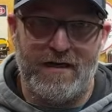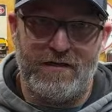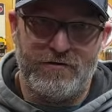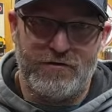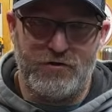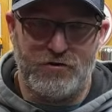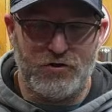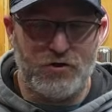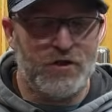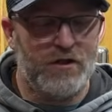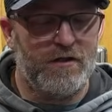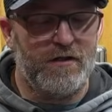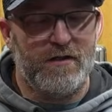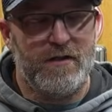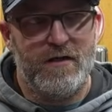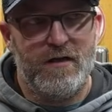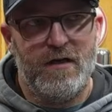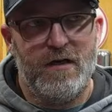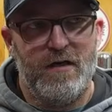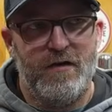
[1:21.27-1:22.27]
out in your truck.
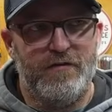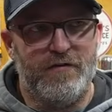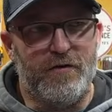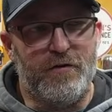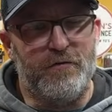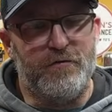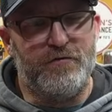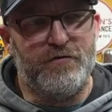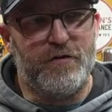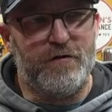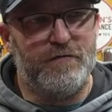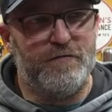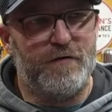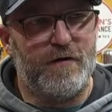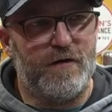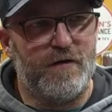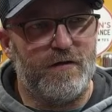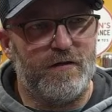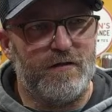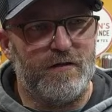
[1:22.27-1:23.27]
So
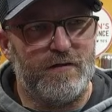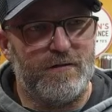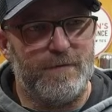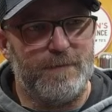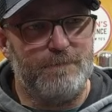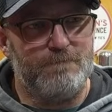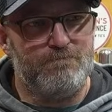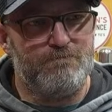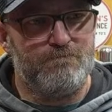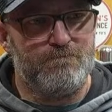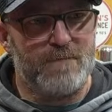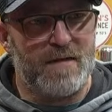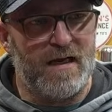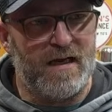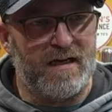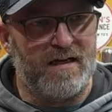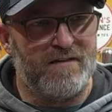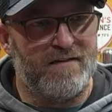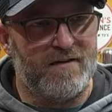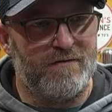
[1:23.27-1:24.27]
far, I
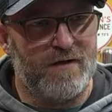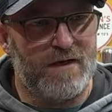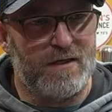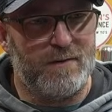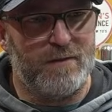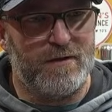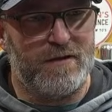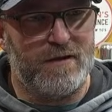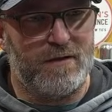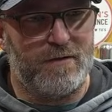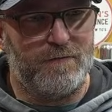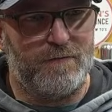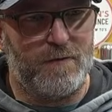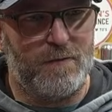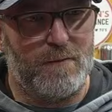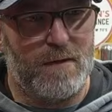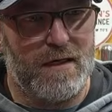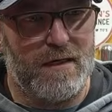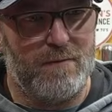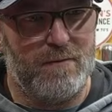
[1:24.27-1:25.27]
guess I've had them in there for
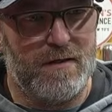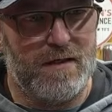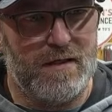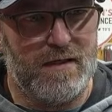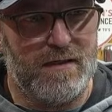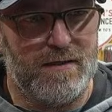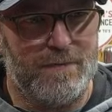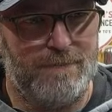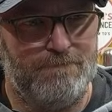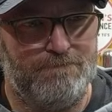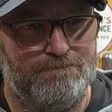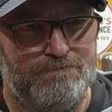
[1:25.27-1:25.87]
maybe